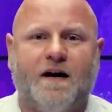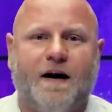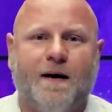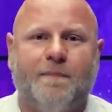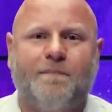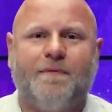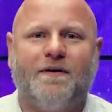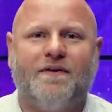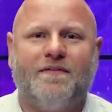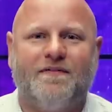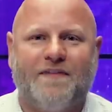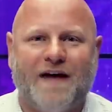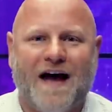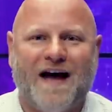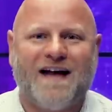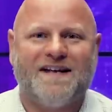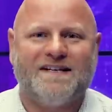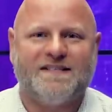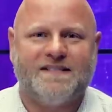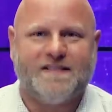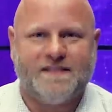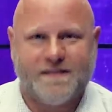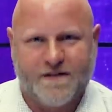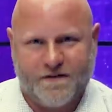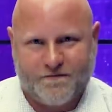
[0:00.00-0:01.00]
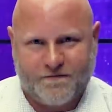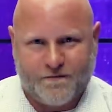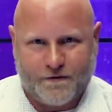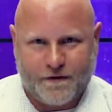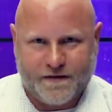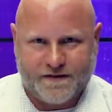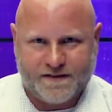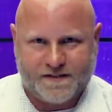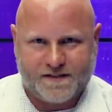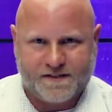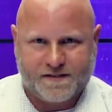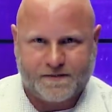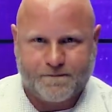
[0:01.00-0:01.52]
up that
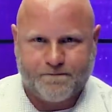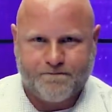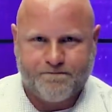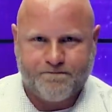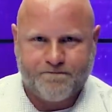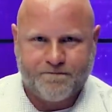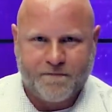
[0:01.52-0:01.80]
difference.